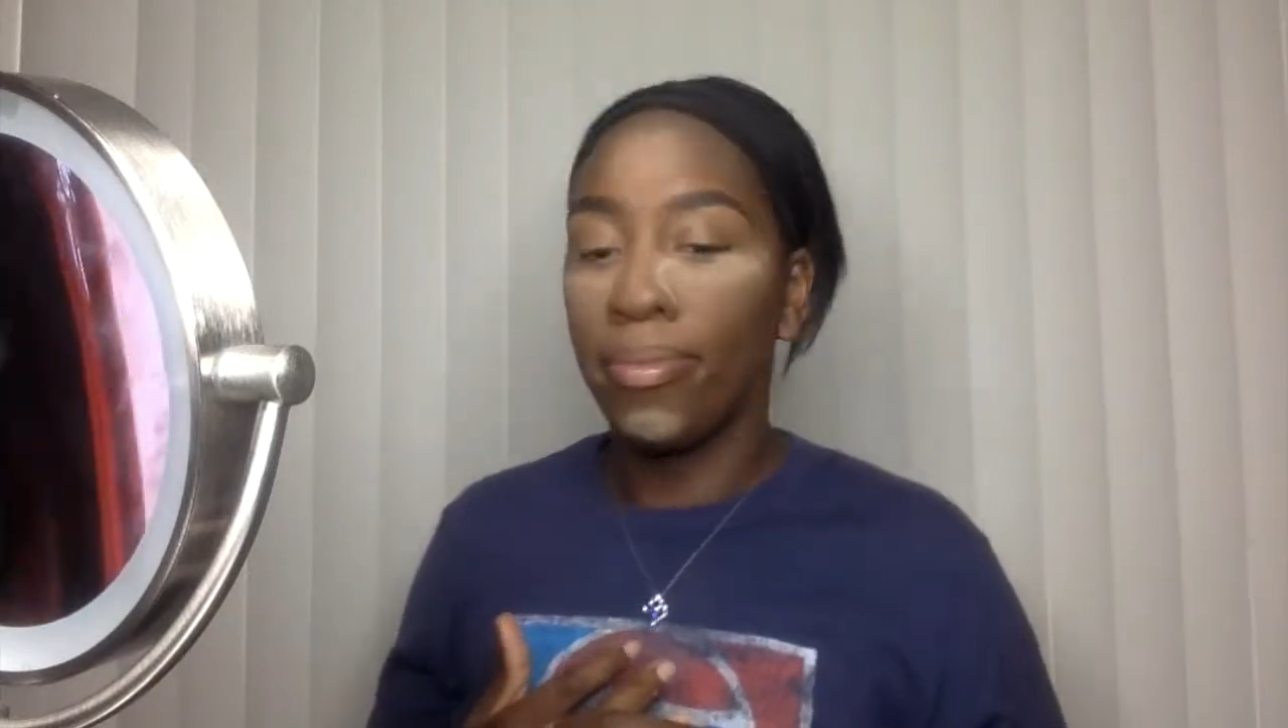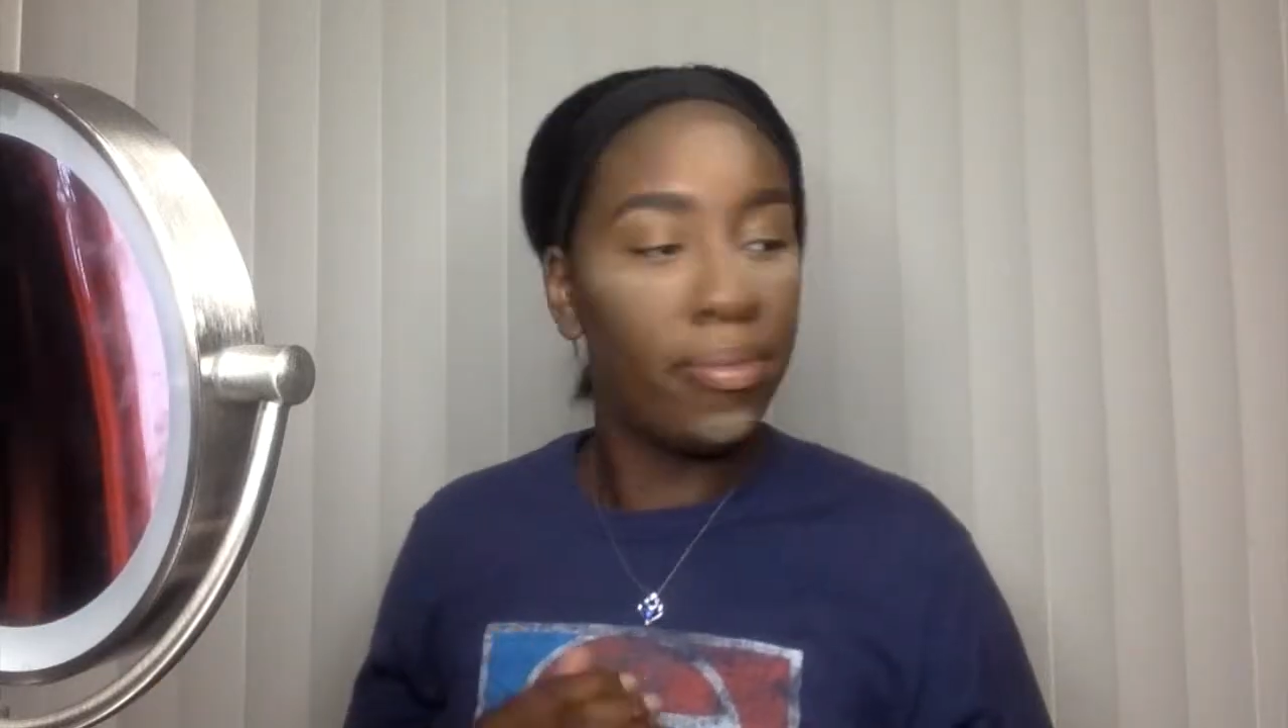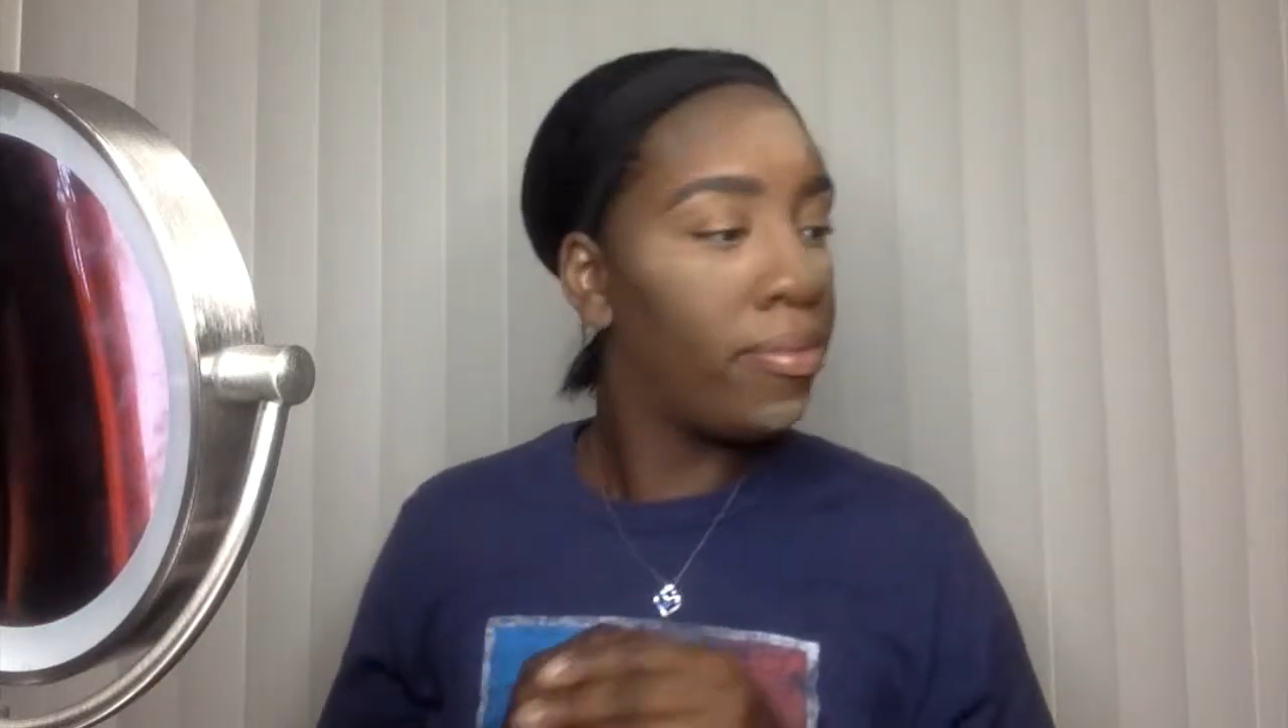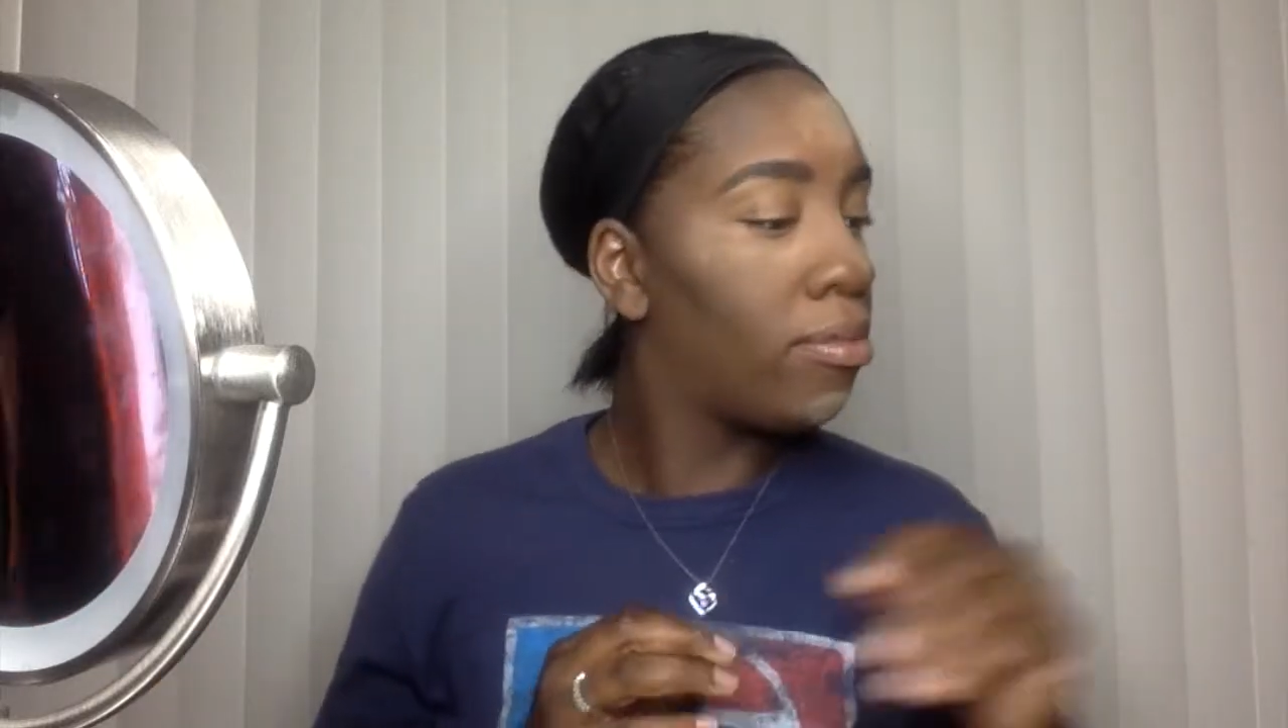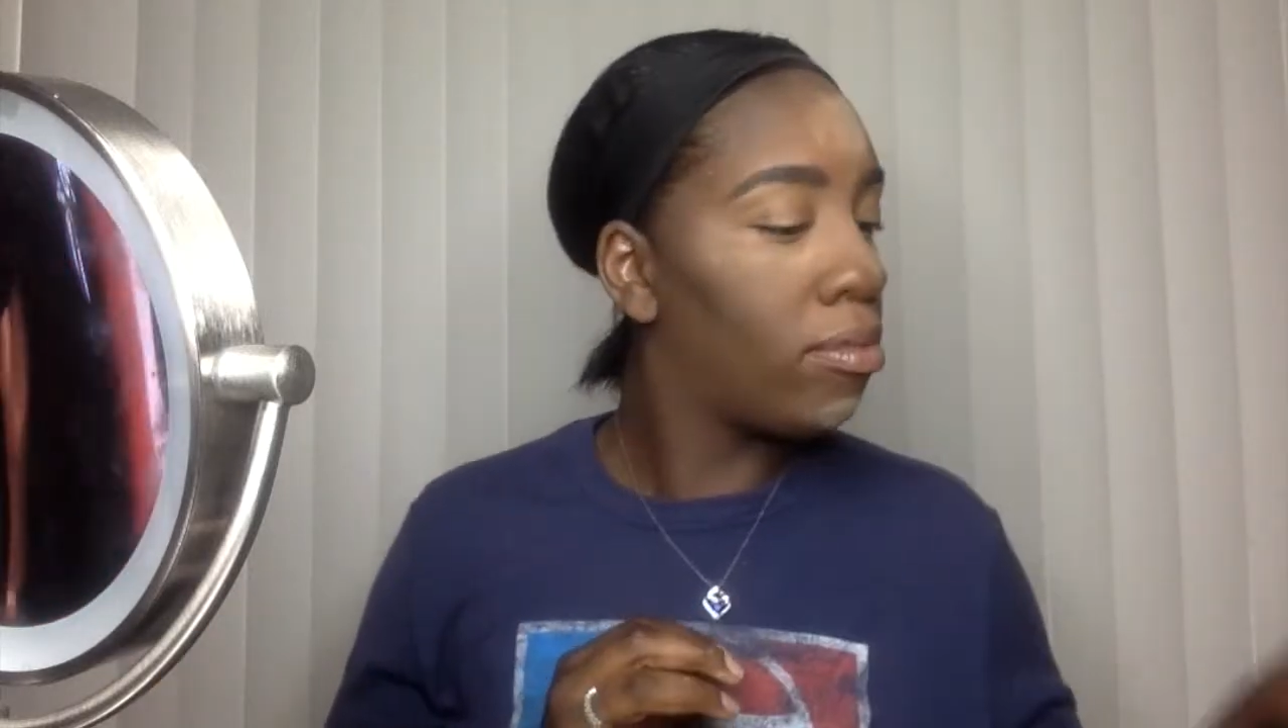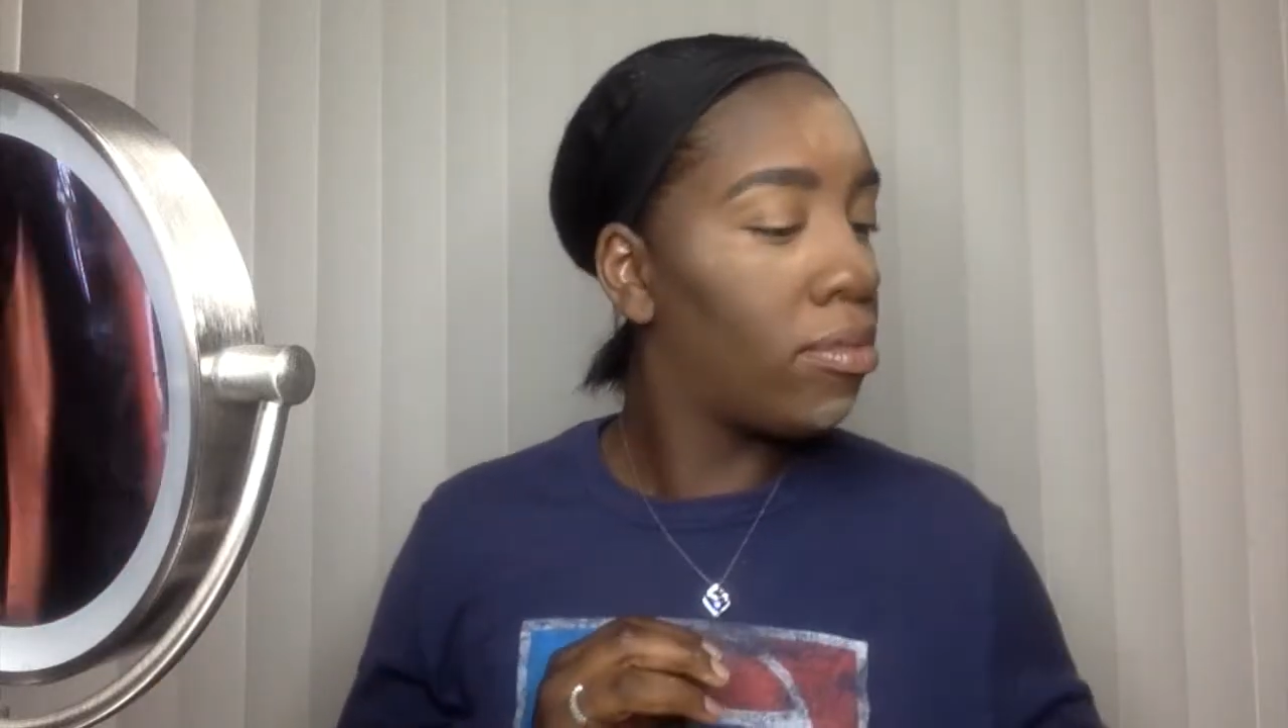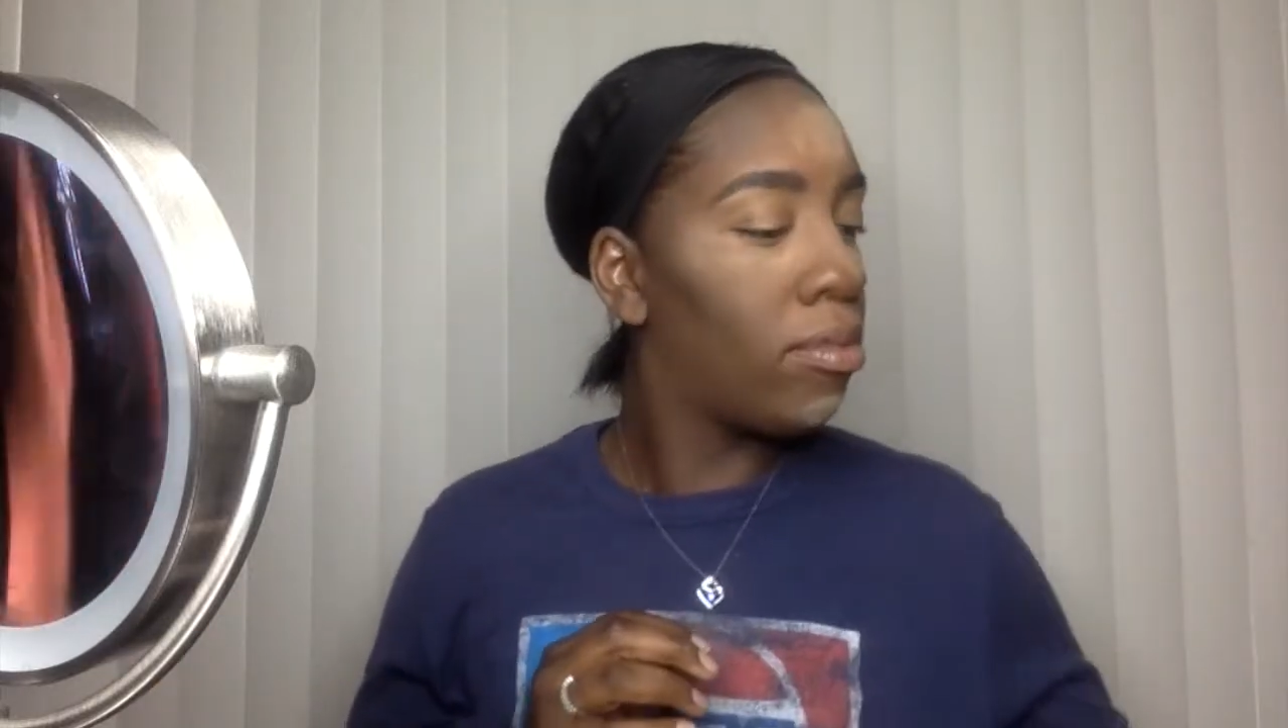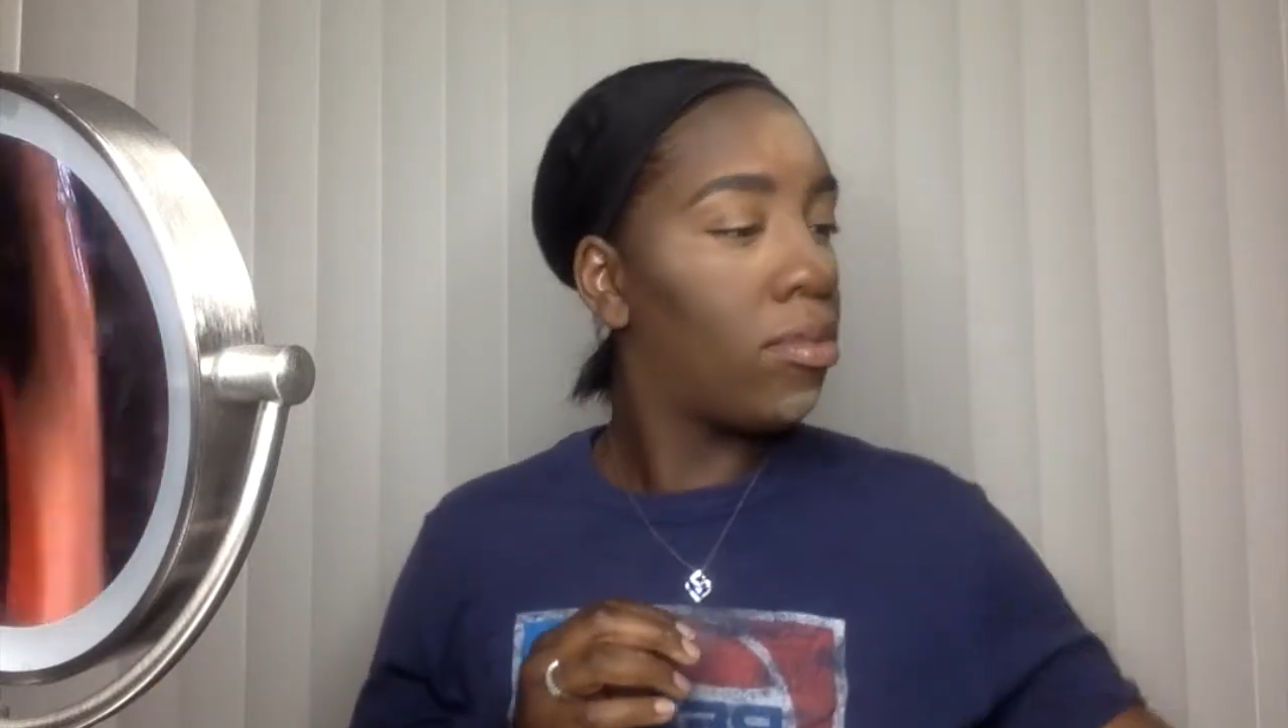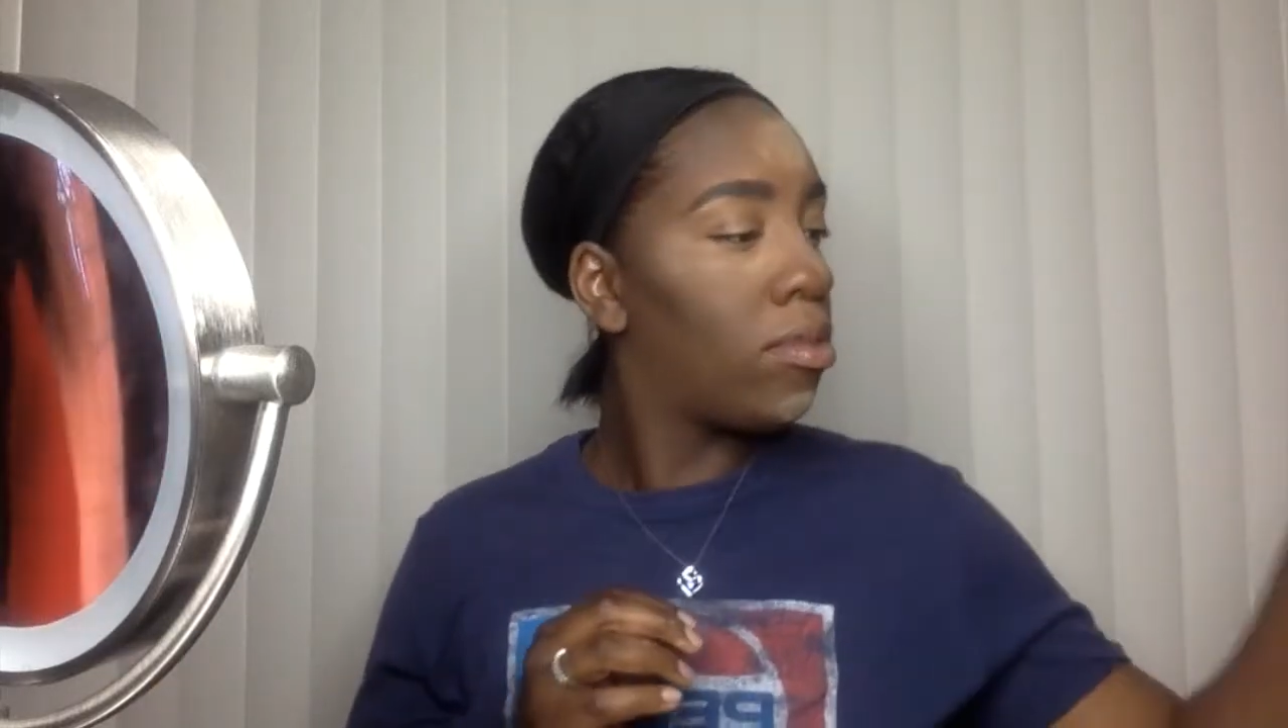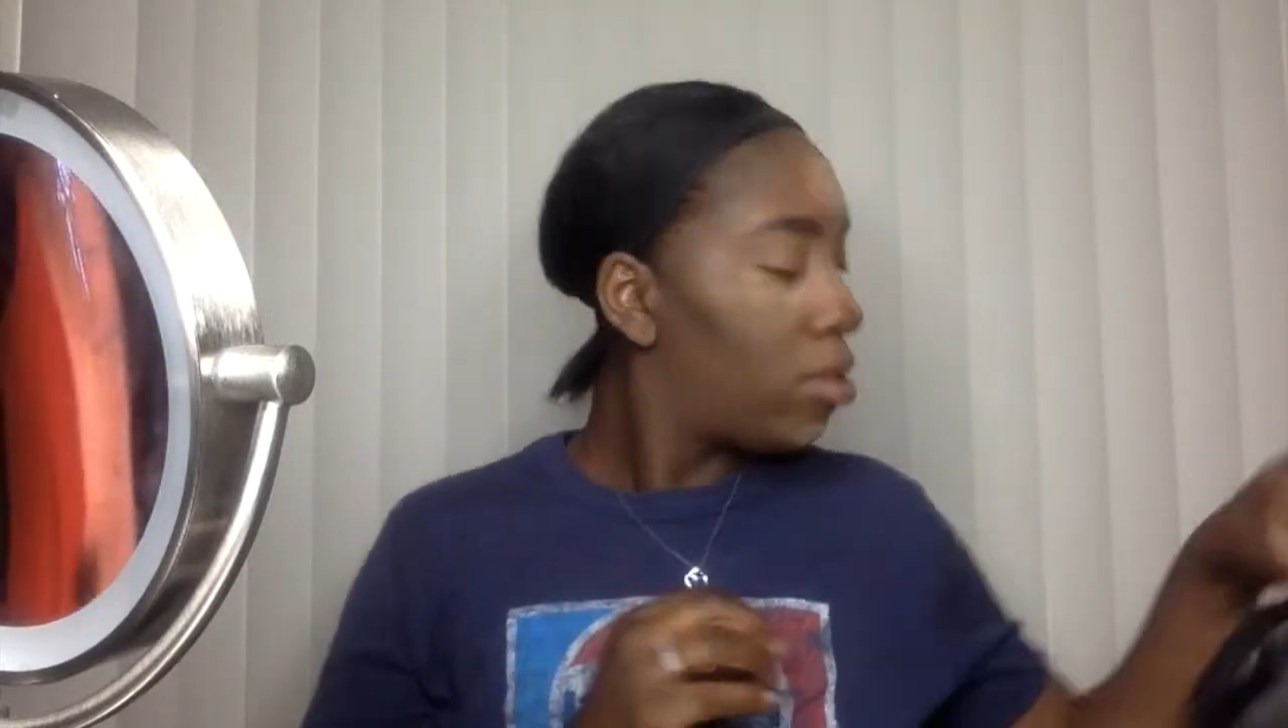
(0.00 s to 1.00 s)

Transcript: I usually do